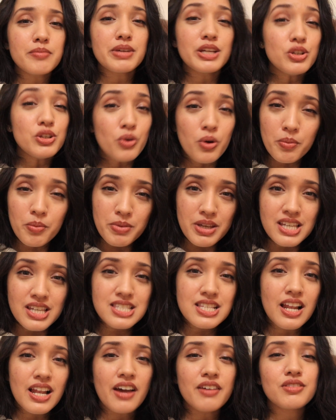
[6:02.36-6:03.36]
may not be
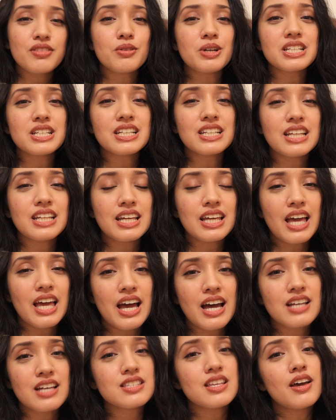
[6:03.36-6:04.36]
as life threatening
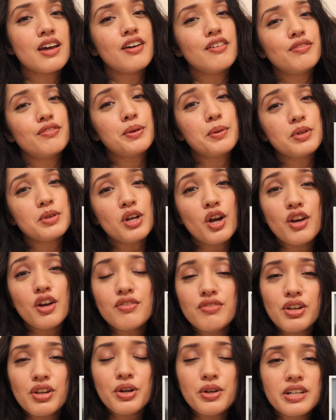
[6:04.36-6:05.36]
as fluid
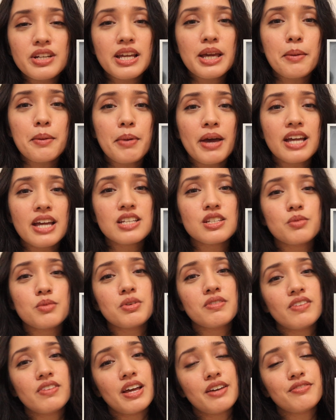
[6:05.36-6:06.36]
overloading a patient
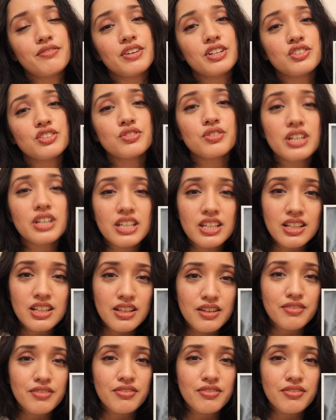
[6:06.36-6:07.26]
with left ventricular